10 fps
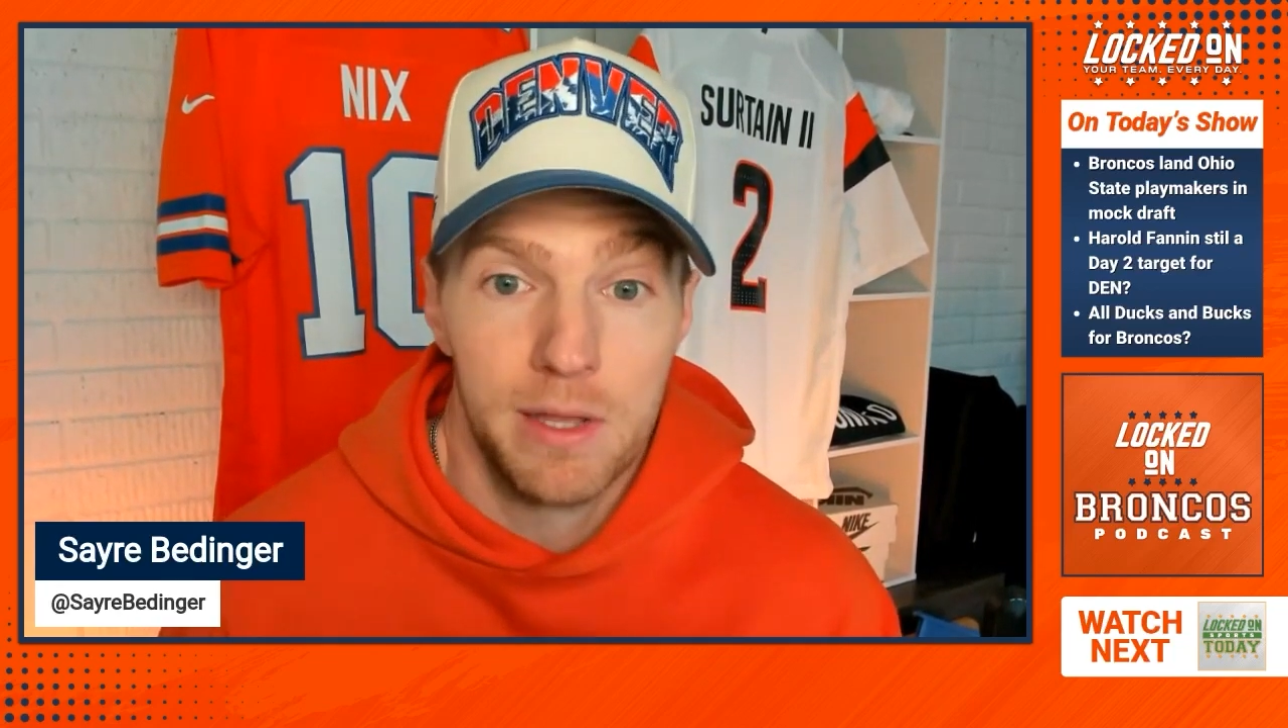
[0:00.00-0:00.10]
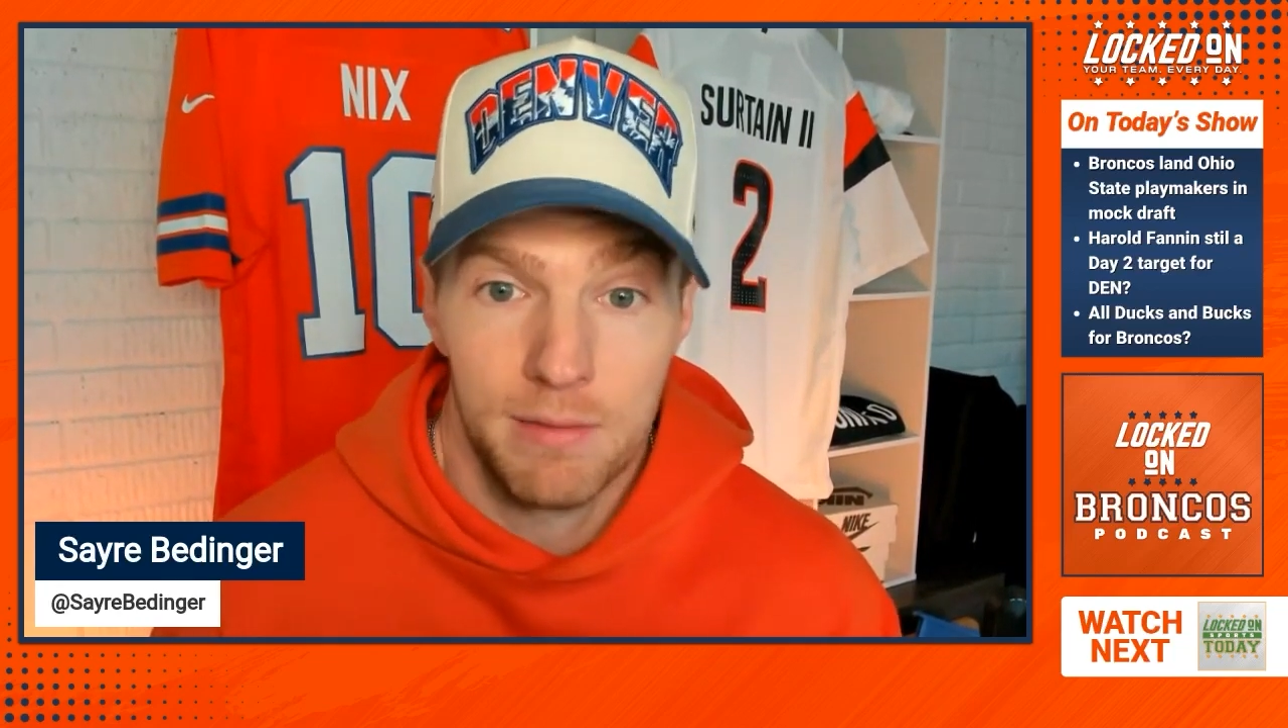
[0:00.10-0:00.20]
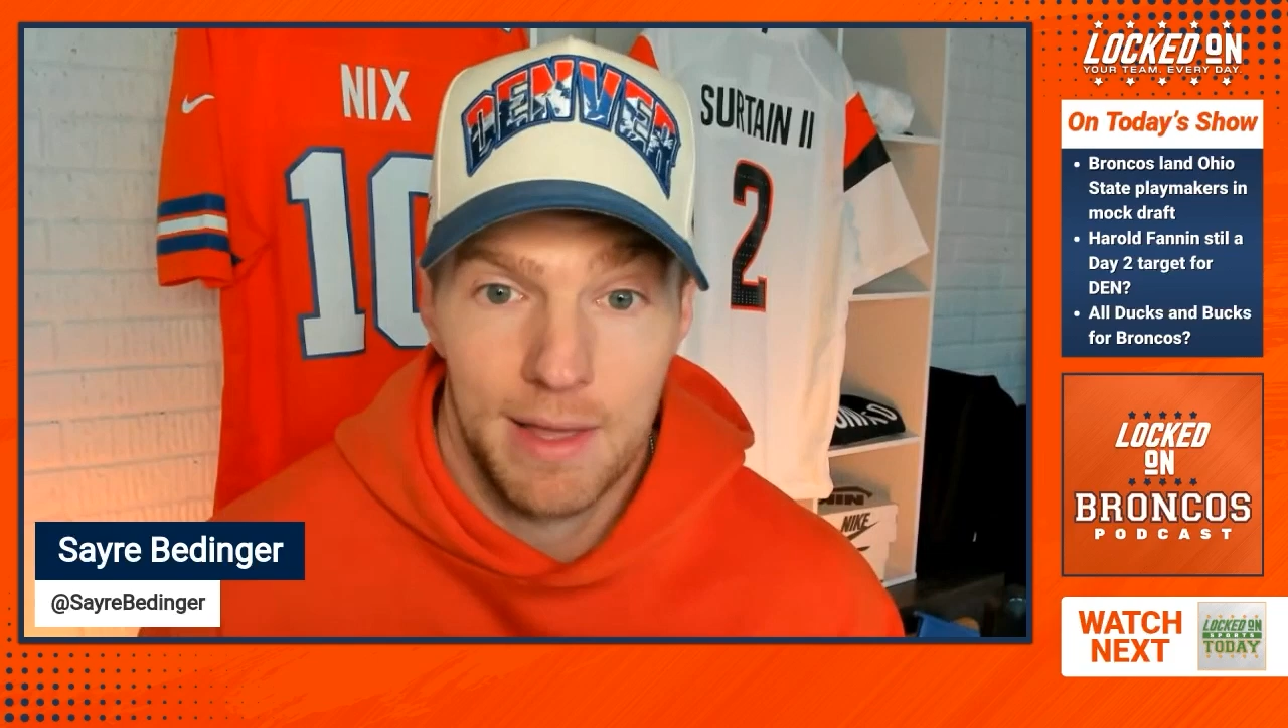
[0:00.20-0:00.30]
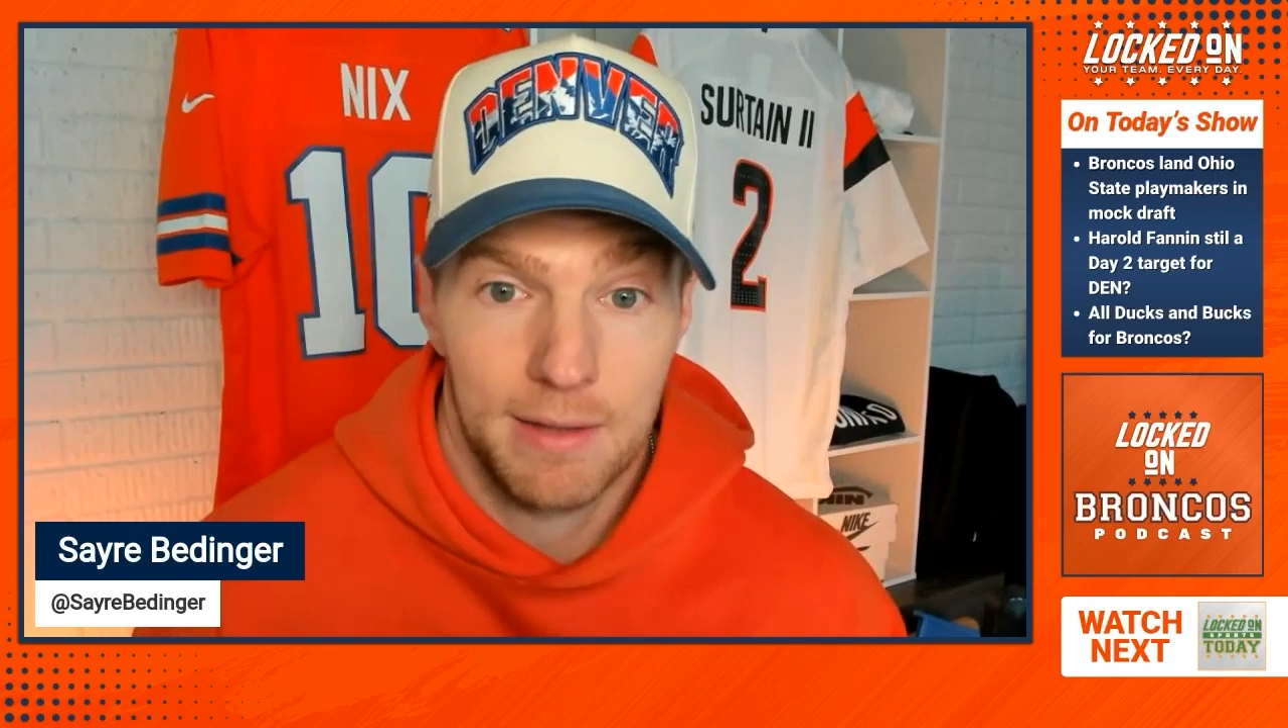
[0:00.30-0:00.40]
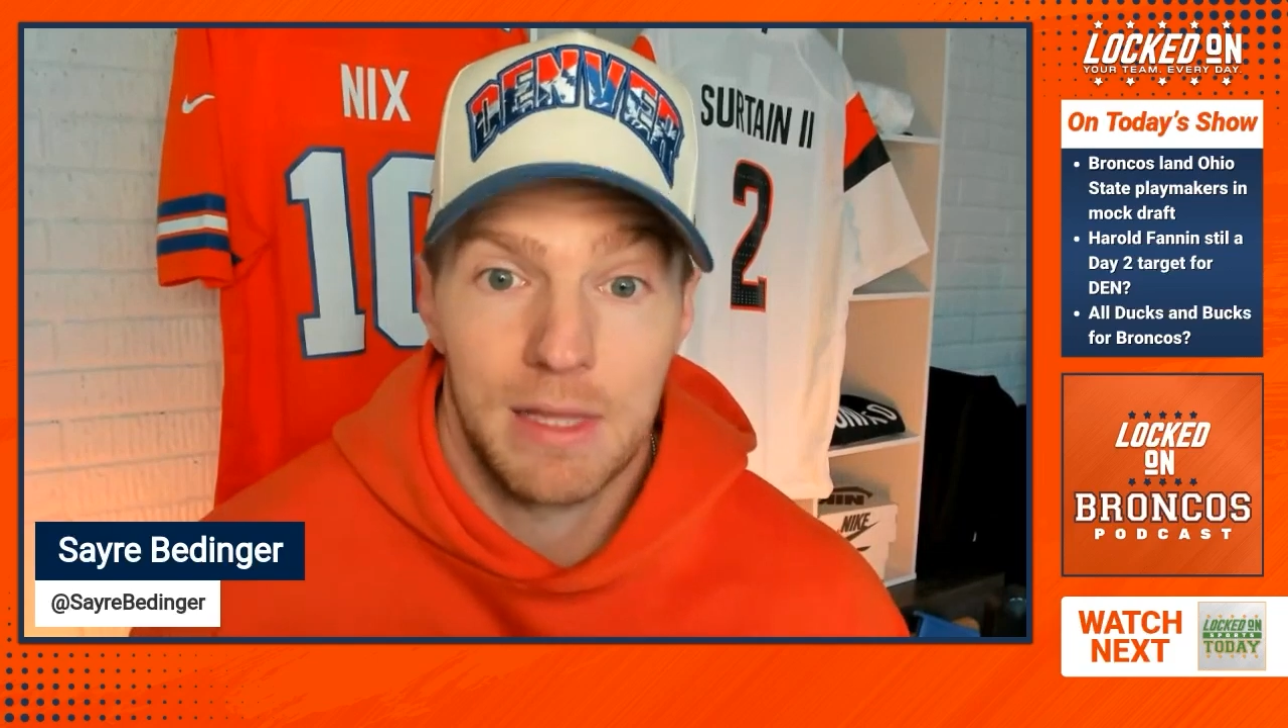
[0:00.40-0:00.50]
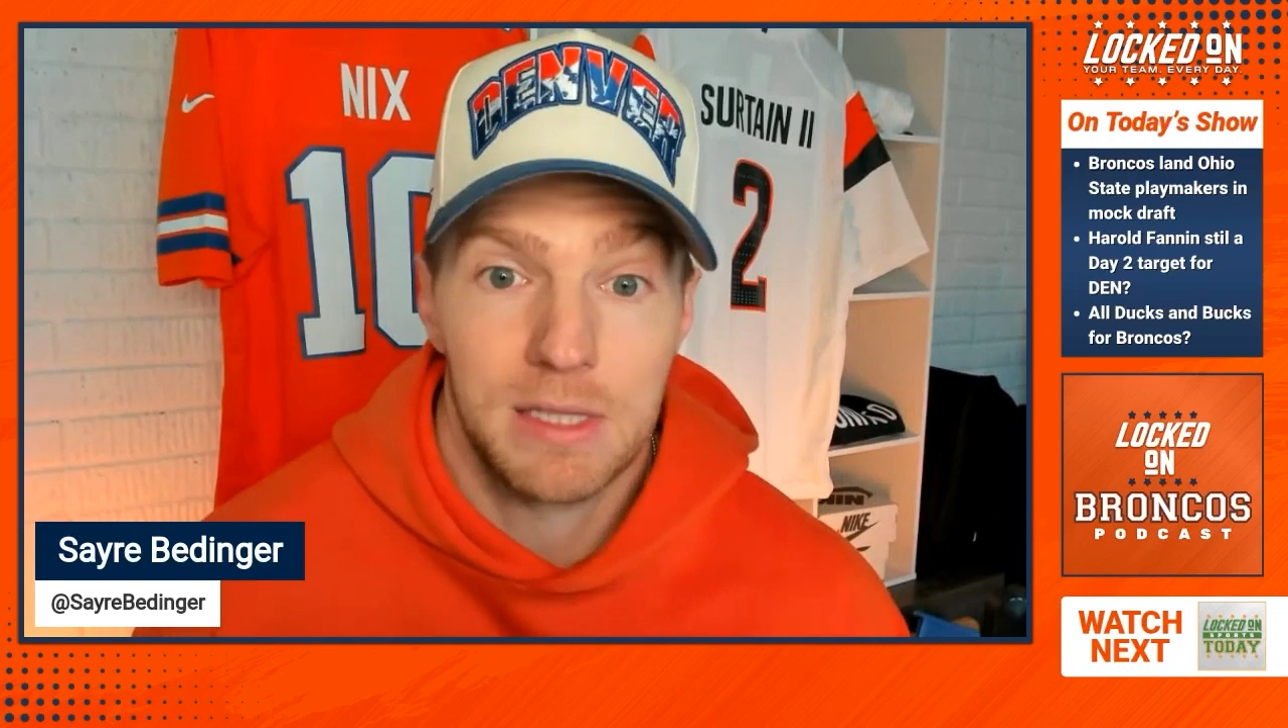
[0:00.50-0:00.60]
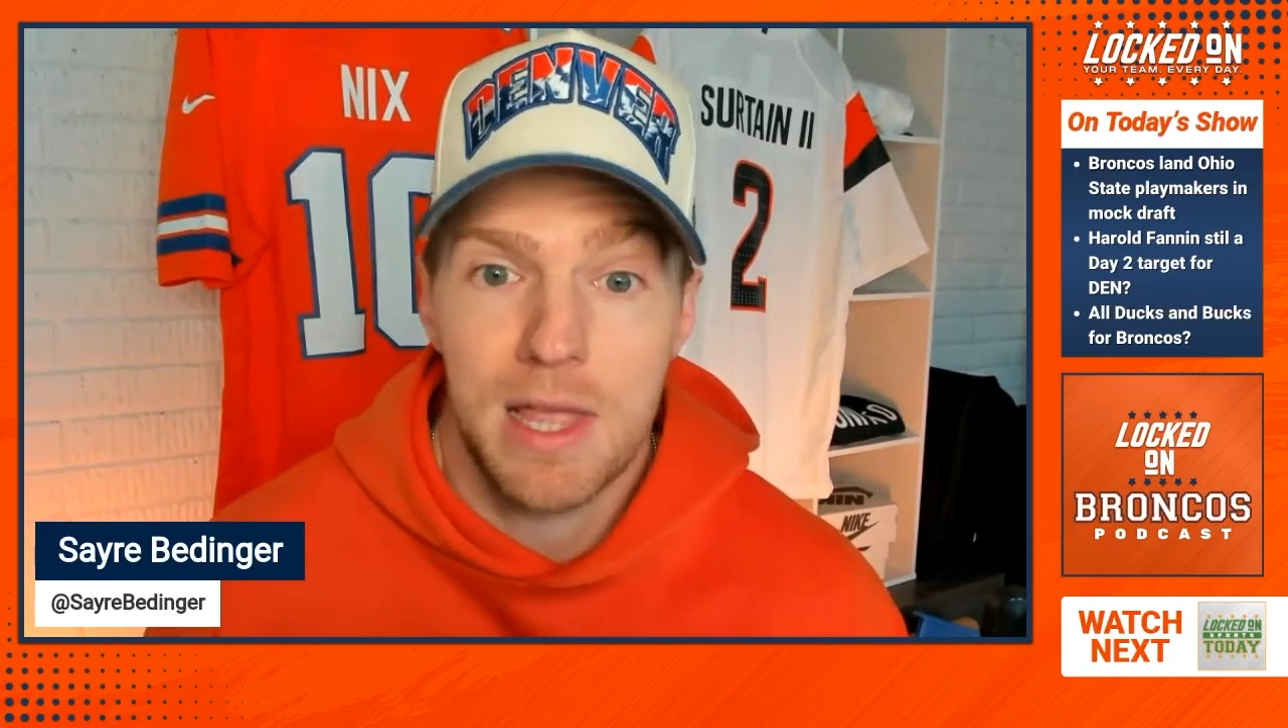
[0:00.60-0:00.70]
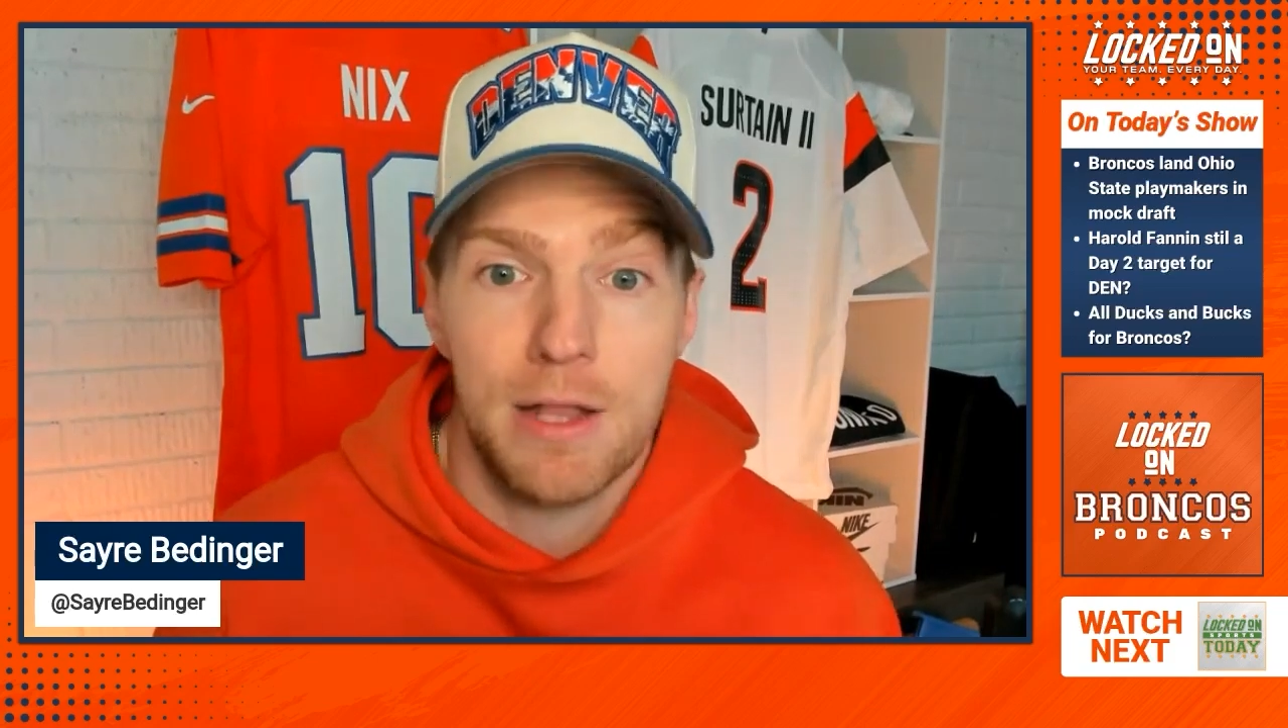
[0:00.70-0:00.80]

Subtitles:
like, let's not